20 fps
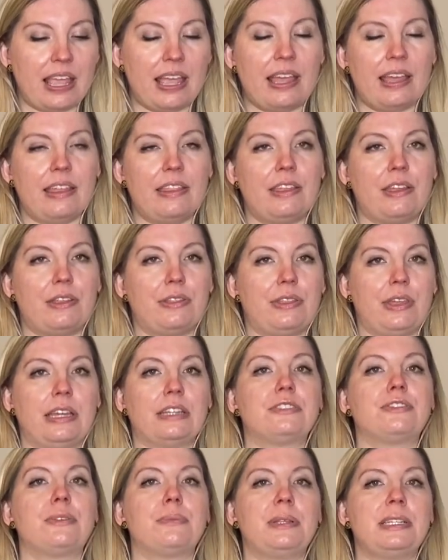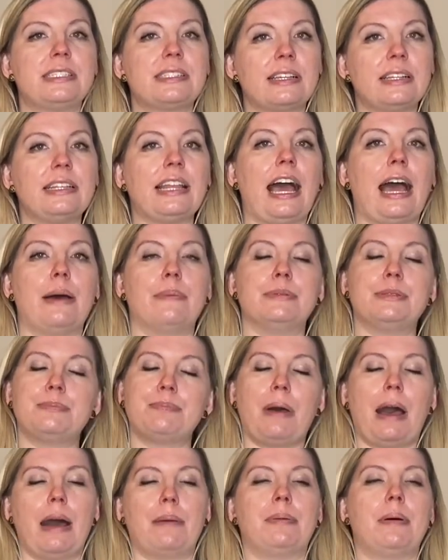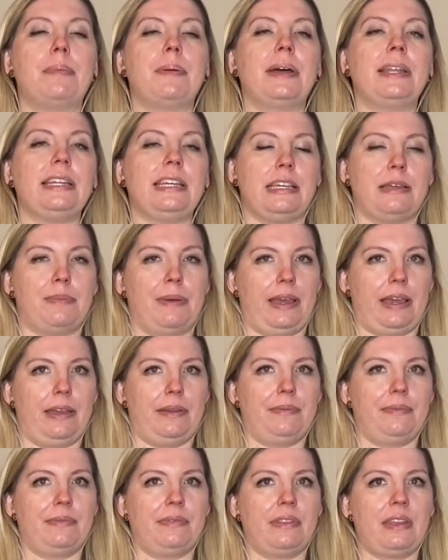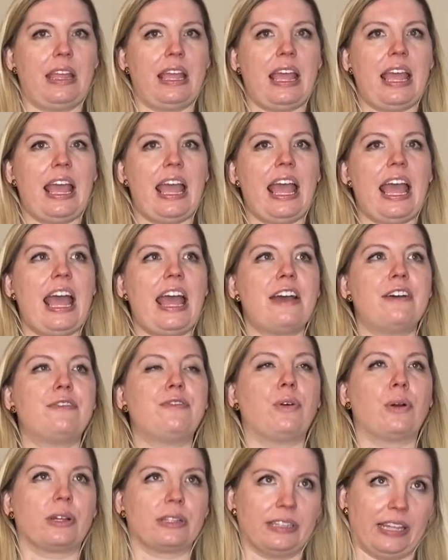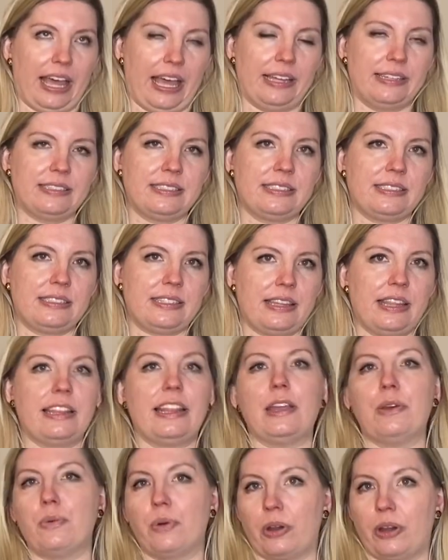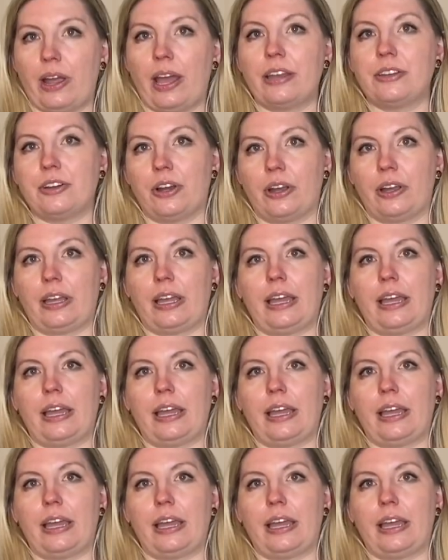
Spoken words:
that things from these collabs pop up on eBay for less than they were at Target.